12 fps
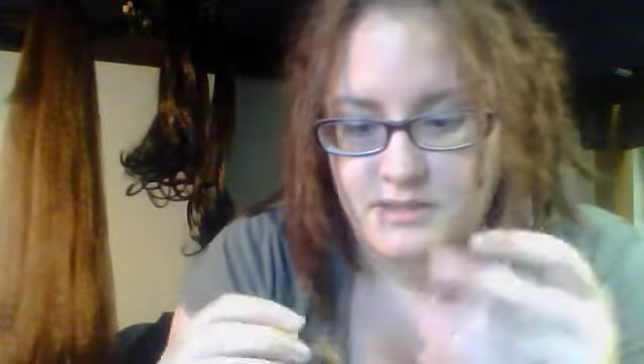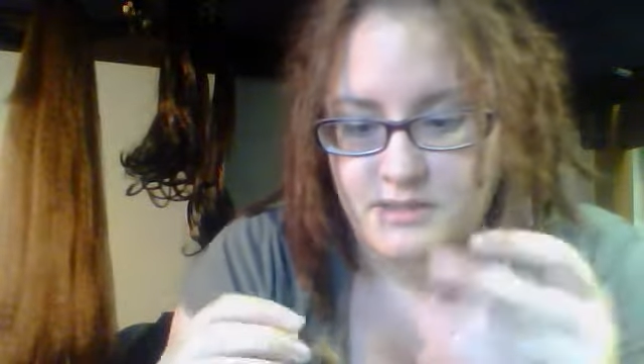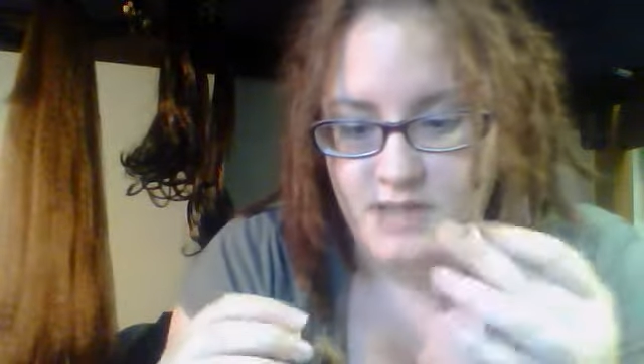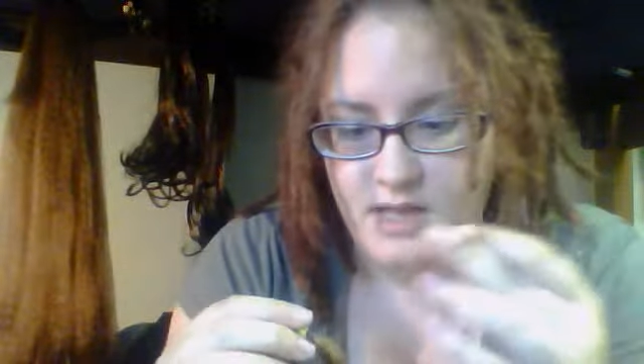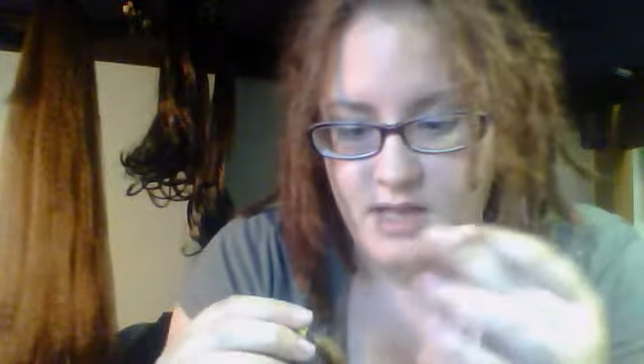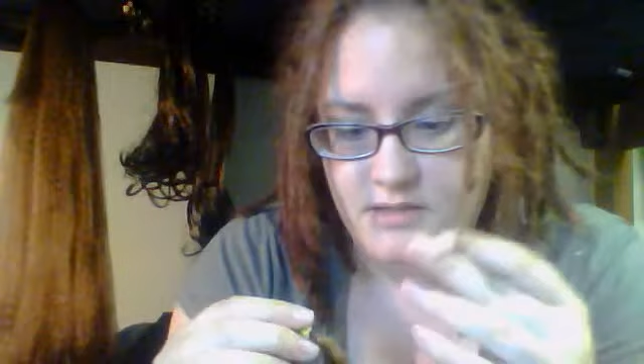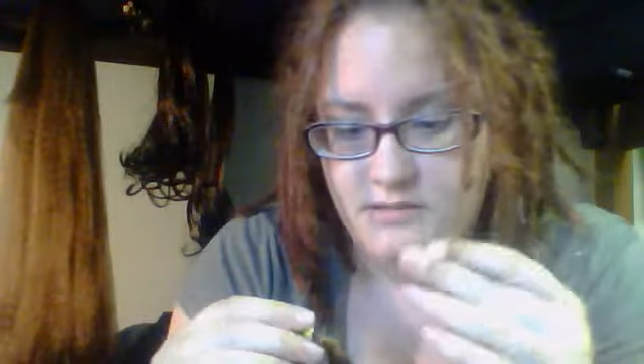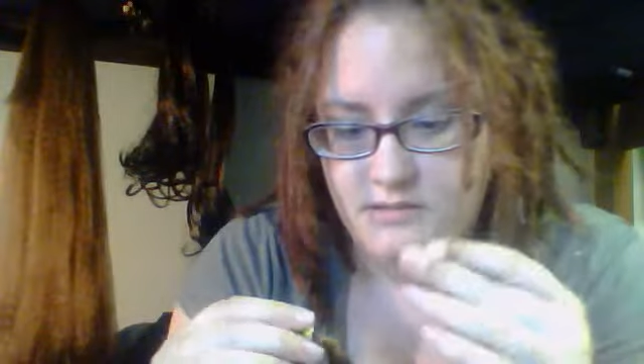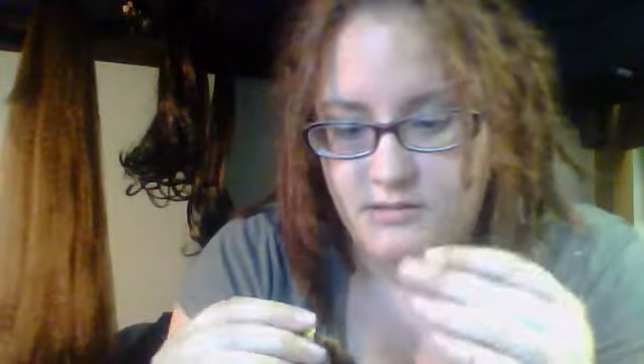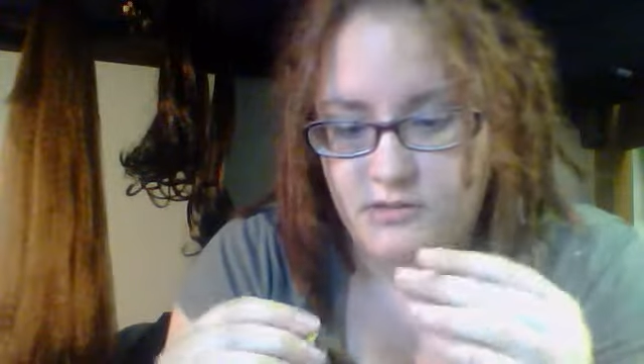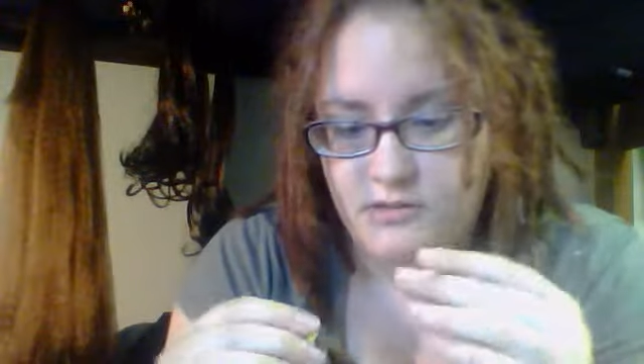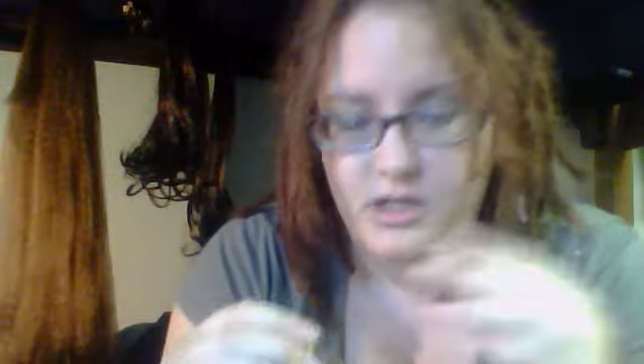he hates
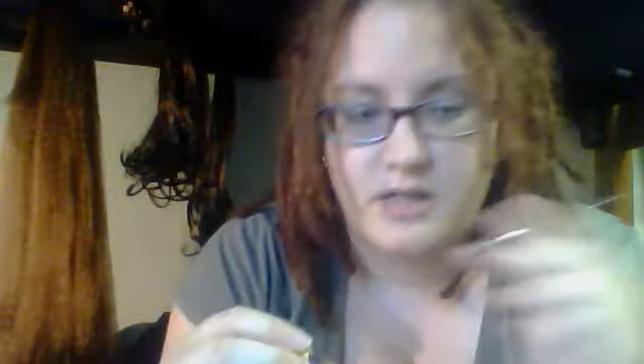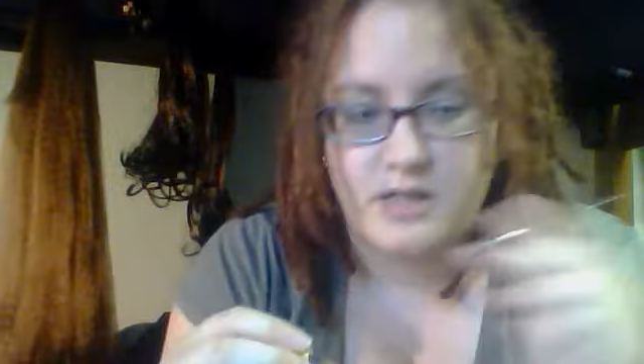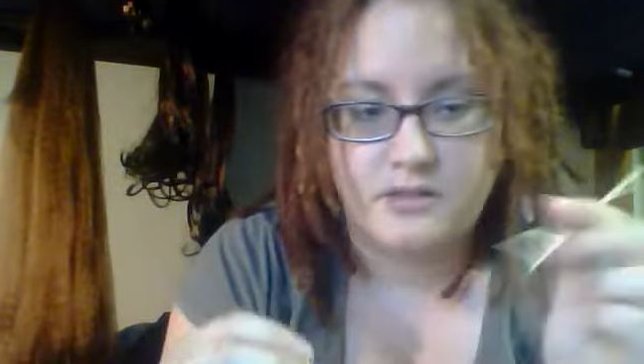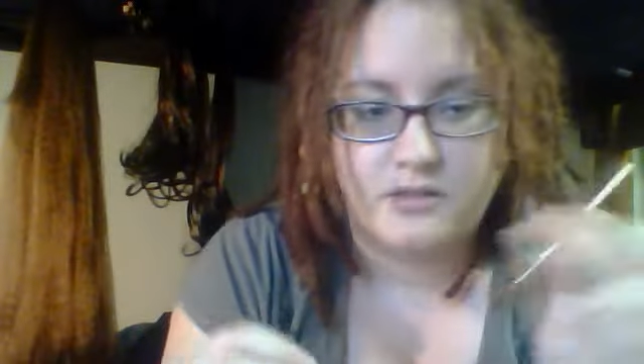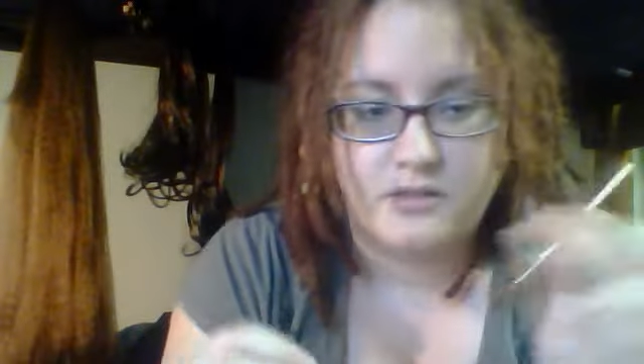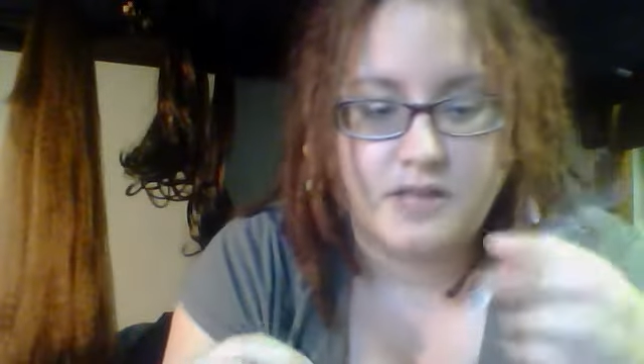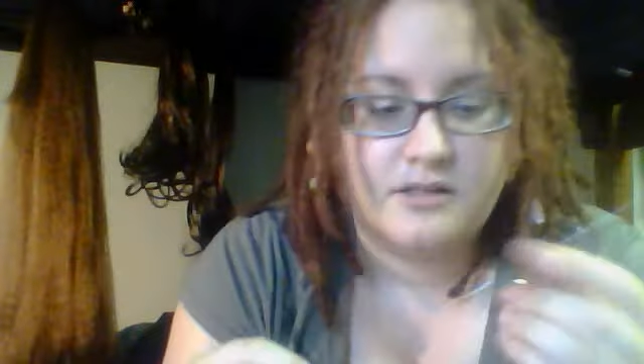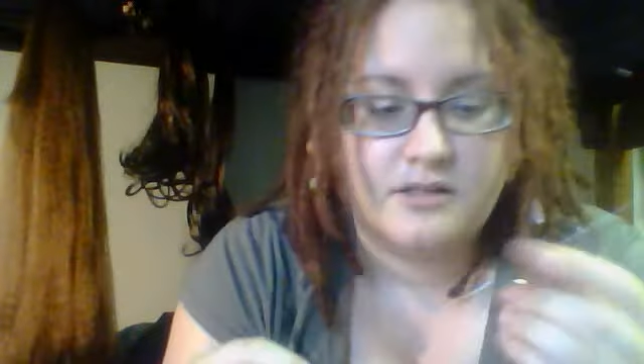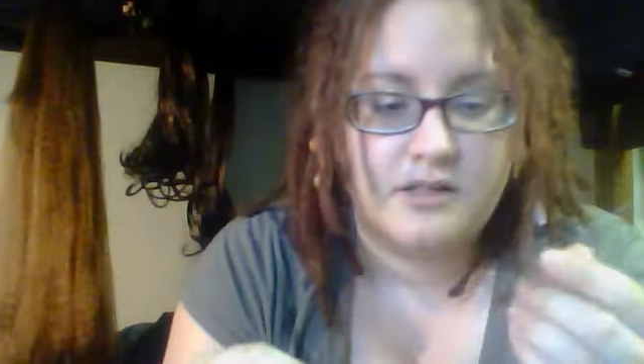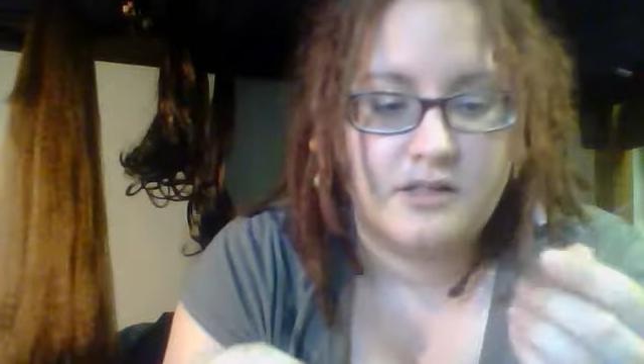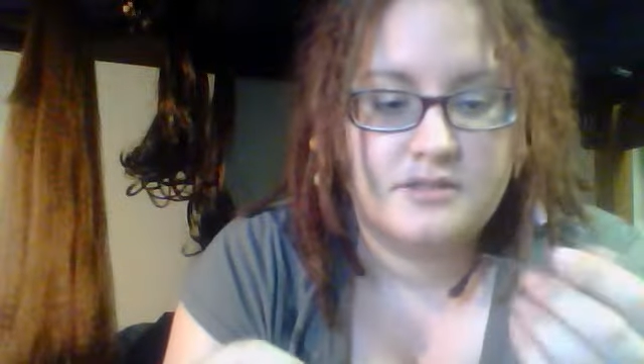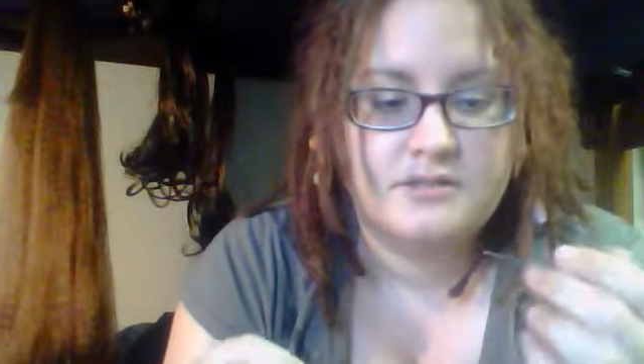crocheting dreadlocks,